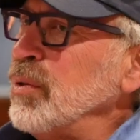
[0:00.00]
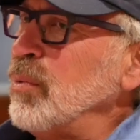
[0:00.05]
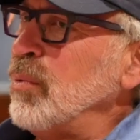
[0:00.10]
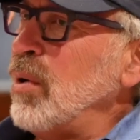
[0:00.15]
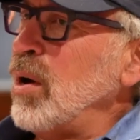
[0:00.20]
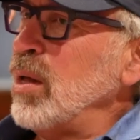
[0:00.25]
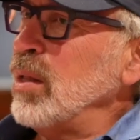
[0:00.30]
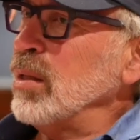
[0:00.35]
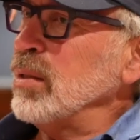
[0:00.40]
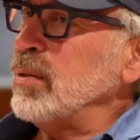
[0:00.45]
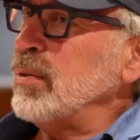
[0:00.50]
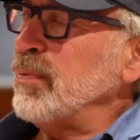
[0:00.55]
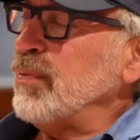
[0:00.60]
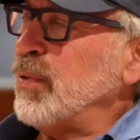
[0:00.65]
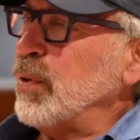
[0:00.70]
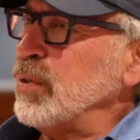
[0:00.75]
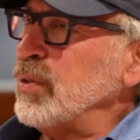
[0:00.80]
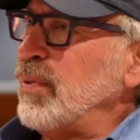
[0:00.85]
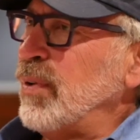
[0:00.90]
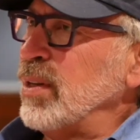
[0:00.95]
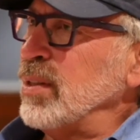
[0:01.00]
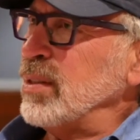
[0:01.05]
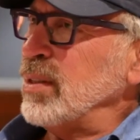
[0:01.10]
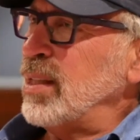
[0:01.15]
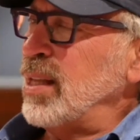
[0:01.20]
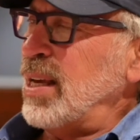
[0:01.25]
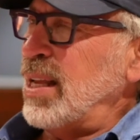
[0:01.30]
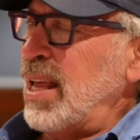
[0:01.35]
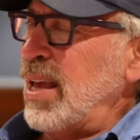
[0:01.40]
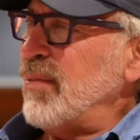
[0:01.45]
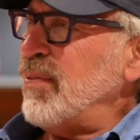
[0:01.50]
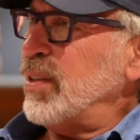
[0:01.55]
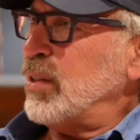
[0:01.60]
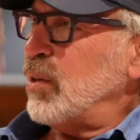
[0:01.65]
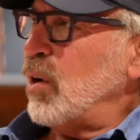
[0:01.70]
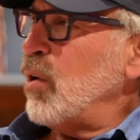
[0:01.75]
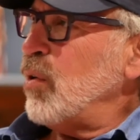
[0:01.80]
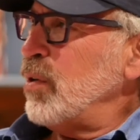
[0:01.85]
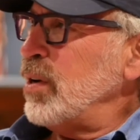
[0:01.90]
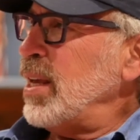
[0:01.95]
wall is, first of all, is clean. If it's
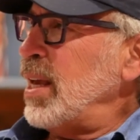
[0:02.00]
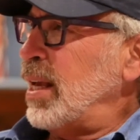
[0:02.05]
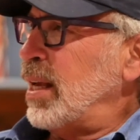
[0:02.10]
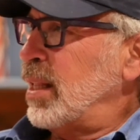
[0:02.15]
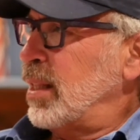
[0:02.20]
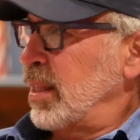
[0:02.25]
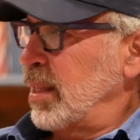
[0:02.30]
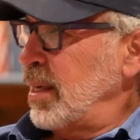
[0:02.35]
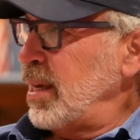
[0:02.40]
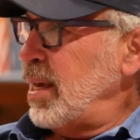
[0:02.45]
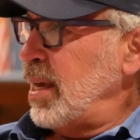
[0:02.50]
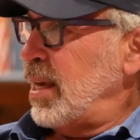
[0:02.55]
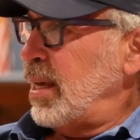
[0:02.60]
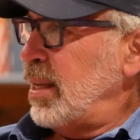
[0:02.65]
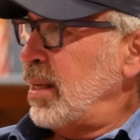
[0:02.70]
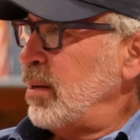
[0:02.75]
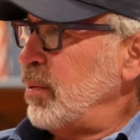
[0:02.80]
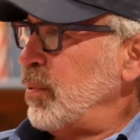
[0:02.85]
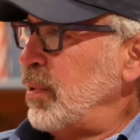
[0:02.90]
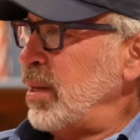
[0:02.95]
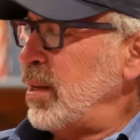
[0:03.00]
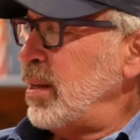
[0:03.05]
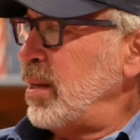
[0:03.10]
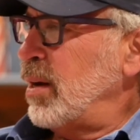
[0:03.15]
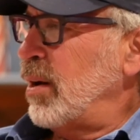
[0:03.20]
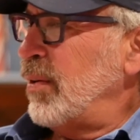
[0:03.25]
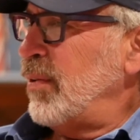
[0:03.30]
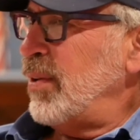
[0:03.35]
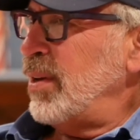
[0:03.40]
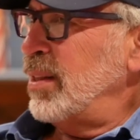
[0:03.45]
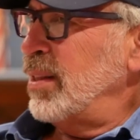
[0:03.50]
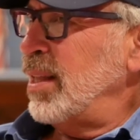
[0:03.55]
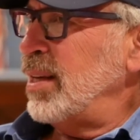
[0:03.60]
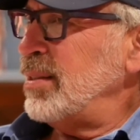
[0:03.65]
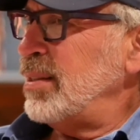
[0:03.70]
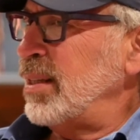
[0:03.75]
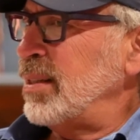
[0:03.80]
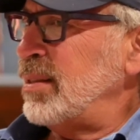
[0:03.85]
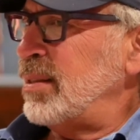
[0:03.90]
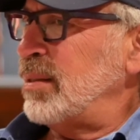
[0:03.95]
already clean,
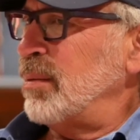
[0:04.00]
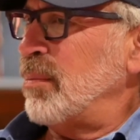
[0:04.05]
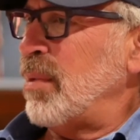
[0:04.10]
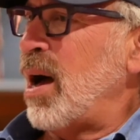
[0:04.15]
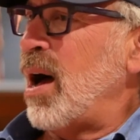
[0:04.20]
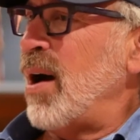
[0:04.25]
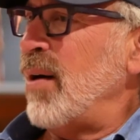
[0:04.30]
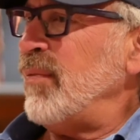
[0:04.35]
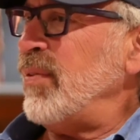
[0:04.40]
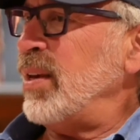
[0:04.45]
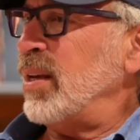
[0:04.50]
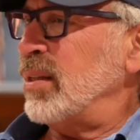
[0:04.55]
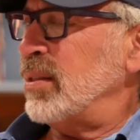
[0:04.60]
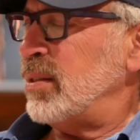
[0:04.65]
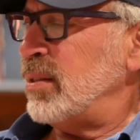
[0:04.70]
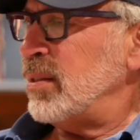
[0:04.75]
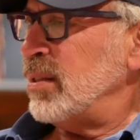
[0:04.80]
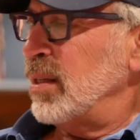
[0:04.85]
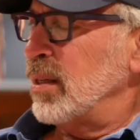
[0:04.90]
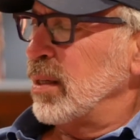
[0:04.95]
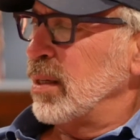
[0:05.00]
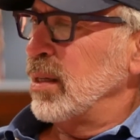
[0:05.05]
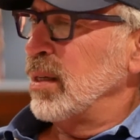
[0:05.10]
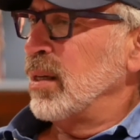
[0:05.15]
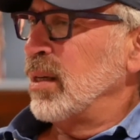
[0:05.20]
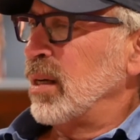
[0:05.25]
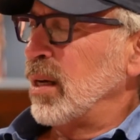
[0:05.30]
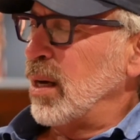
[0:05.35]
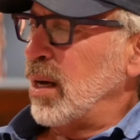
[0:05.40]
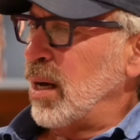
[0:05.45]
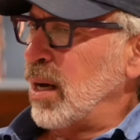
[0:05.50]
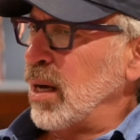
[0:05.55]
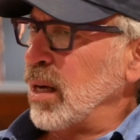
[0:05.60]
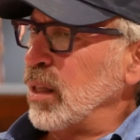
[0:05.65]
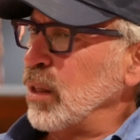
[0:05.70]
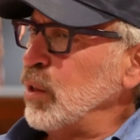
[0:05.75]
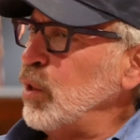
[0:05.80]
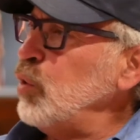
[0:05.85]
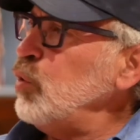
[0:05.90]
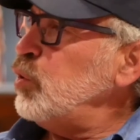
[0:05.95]
unless it's some obvious
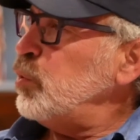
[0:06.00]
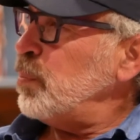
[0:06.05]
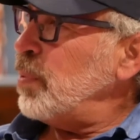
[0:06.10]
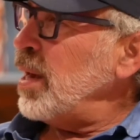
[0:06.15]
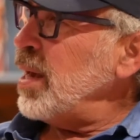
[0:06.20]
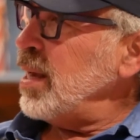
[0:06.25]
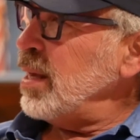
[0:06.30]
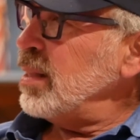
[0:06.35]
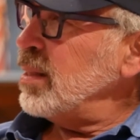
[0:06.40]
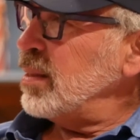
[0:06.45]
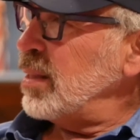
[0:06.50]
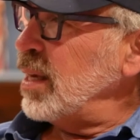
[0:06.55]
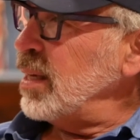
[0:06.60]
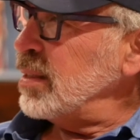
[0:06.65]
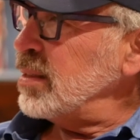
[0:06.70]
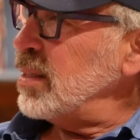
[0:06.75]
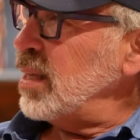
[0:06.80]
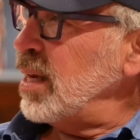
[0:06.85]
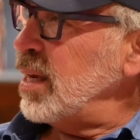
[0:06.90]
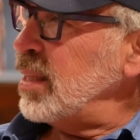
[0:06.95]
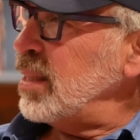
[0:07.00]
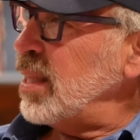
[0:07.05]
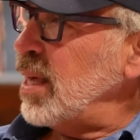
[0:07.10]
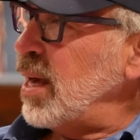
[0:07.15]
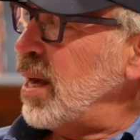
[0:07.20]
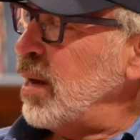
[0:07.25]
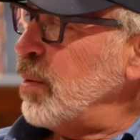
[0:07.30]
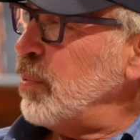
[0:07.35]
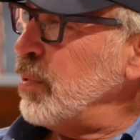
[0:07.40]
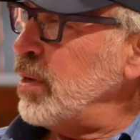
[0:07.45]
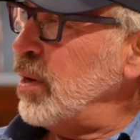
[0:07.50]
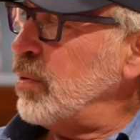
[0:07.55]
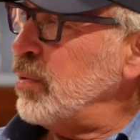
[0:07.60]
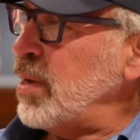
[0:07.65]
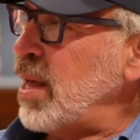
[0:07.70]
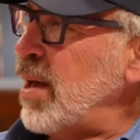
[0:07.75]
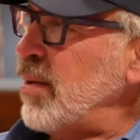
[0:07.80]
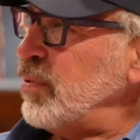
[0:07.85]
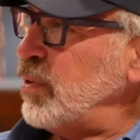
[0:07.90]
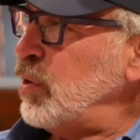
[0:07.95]
loose paint and things like that, we don't
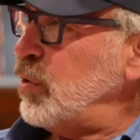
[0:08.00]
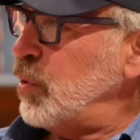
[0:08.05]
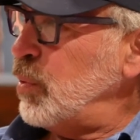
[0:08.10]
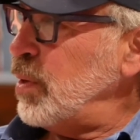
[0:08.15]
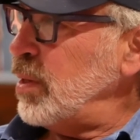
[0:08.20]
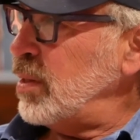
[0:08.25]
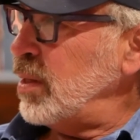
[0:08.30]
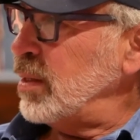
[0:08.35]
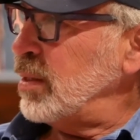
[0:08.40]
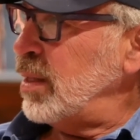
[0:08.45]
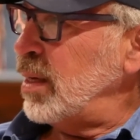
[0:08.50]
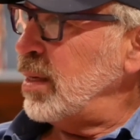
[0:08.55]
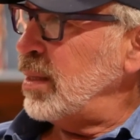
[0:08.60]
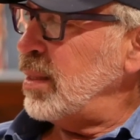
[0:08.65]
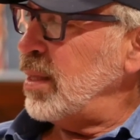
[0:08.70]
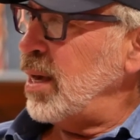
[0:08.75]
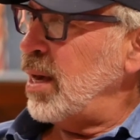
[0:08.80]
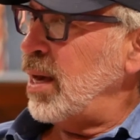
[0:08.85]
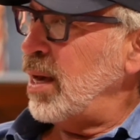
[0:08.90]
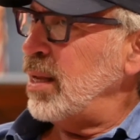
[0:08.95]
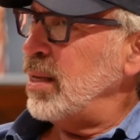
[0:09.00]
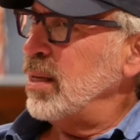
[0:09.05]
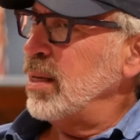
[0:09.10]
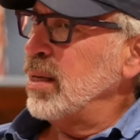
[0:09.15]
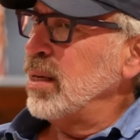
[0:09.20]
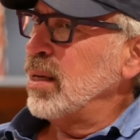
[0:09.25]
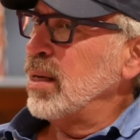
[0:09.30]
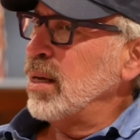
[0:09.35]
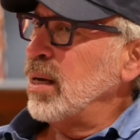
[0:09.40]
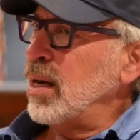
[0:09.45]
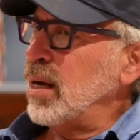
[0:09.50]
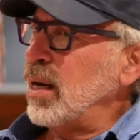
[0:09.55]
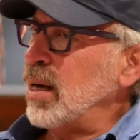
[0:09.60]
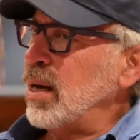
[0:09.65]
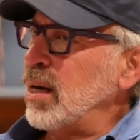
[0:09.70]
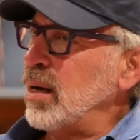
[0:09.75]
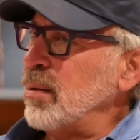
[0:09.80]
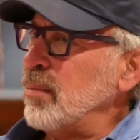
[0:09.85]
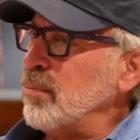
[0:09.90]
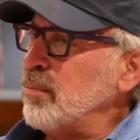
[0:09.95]
have to do anything like that.
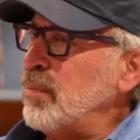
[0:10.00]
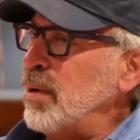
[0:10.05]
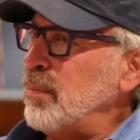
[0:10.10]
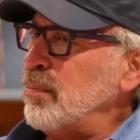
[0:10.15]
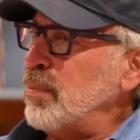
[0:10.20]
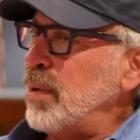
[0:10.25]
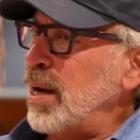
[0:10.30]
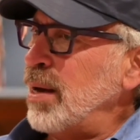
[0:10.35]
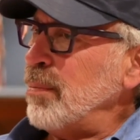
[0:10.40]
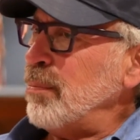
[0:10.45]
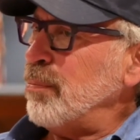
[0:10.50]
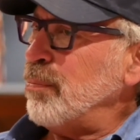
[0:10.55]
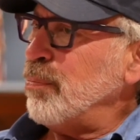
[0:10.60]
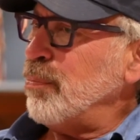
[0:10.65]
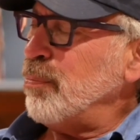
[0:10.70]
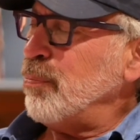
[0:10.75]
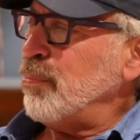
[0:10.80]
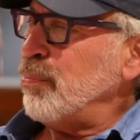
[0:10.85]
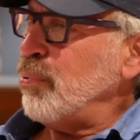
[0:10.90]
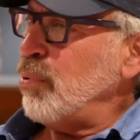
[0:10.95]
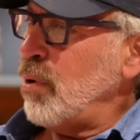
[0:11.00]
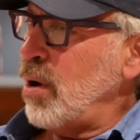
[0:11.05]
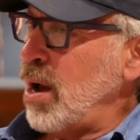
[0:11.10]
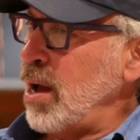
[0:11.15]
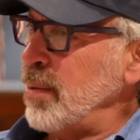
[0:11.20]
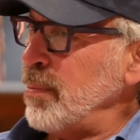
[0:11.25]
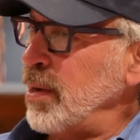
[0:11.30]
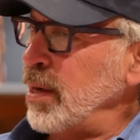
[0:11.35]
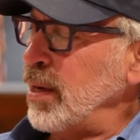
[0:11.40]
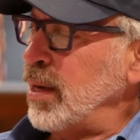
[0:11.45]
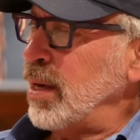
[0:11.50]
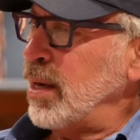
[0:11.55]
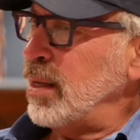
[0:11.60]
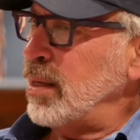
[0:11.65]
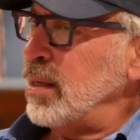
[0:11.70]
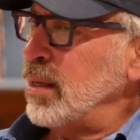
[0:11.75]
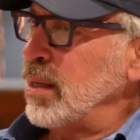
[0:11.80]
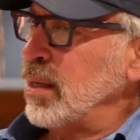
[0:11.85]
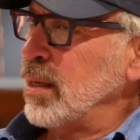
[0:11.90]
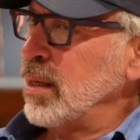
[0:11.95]
But by priming it,
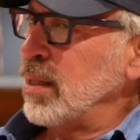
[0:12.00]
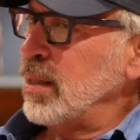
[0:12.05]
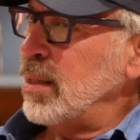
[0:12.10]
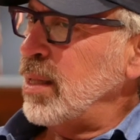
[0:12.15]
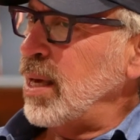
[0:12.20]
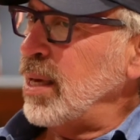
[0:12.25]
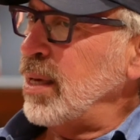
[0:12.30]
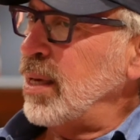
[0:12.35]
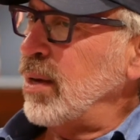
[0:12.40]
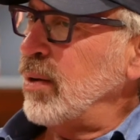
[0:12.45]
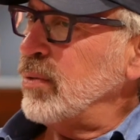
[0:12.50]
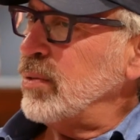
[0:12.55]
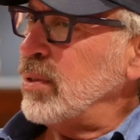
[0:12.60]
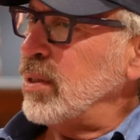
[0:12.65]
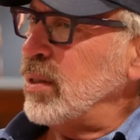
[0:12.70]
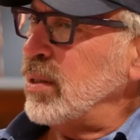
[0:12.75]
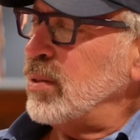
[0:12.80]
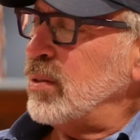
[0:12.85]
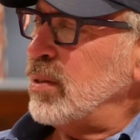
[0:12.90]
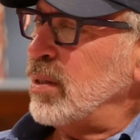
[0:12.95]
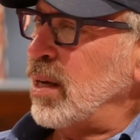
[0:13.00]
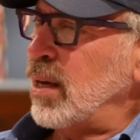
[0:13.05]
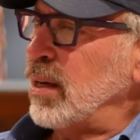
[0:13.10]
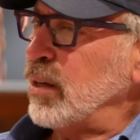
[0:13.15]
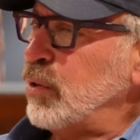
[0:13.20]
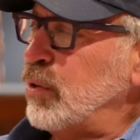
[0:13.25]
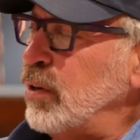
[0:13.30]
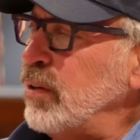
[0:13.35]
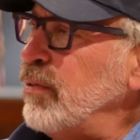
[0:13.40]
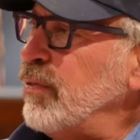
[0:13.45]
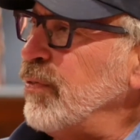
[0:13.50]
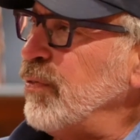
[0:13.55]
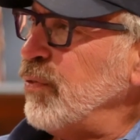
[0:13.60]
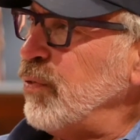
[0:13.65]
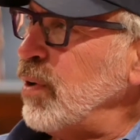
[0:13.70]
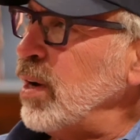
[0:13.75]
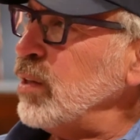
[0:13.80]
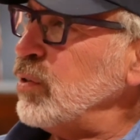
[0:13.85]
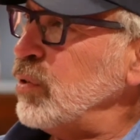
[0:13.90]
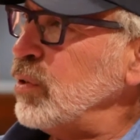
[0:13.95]
that gives us a good
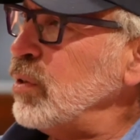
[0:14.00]
fresh